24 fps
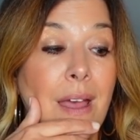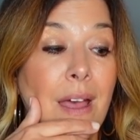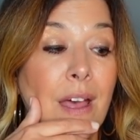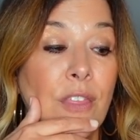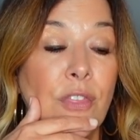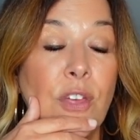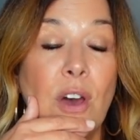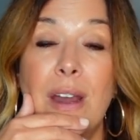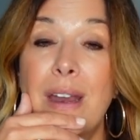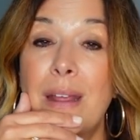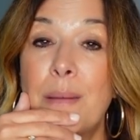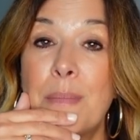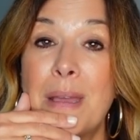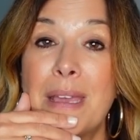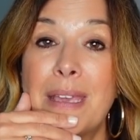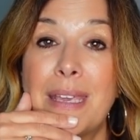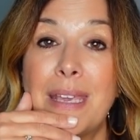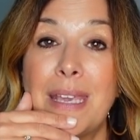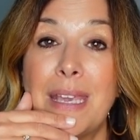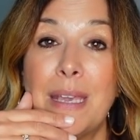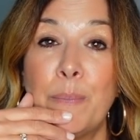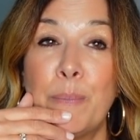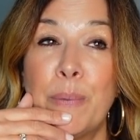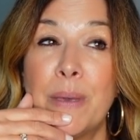Thought I might
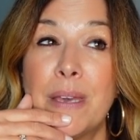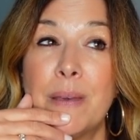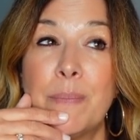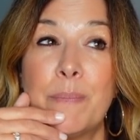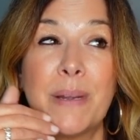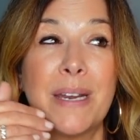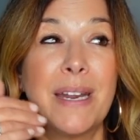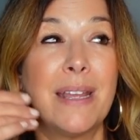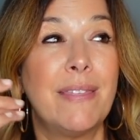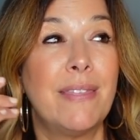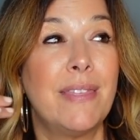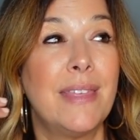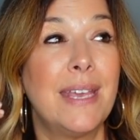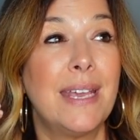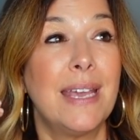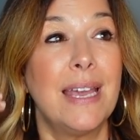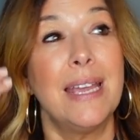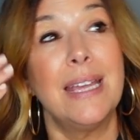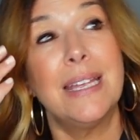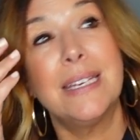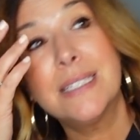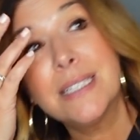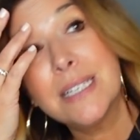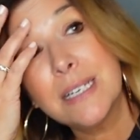keep it, but I think
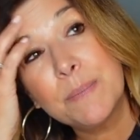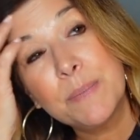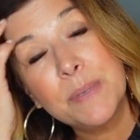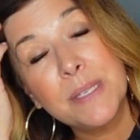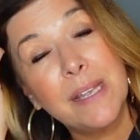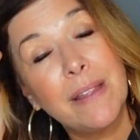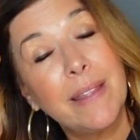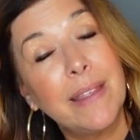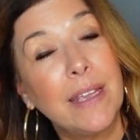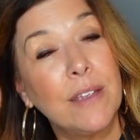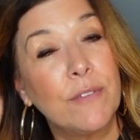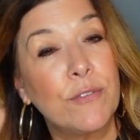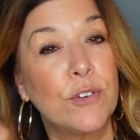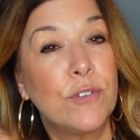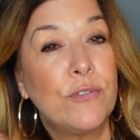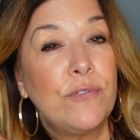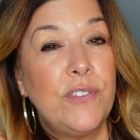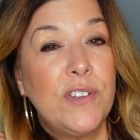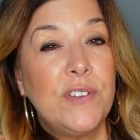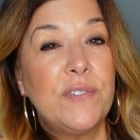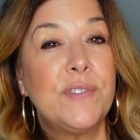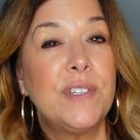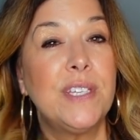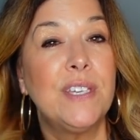I ended up selling it for
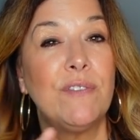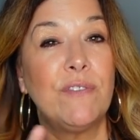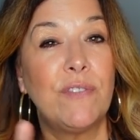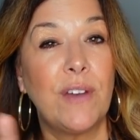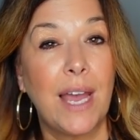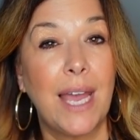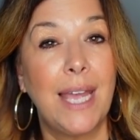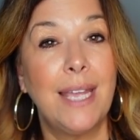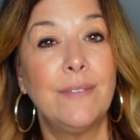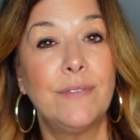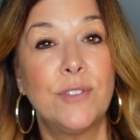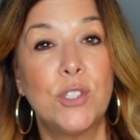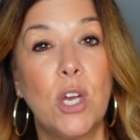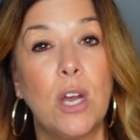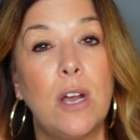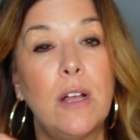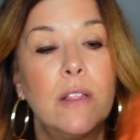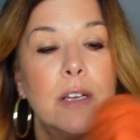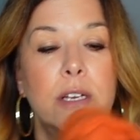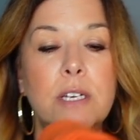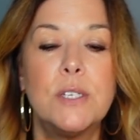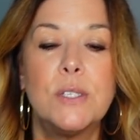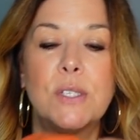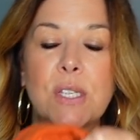fifty-five
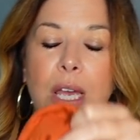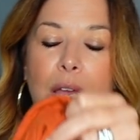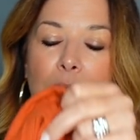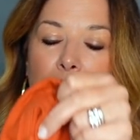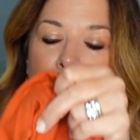dollars.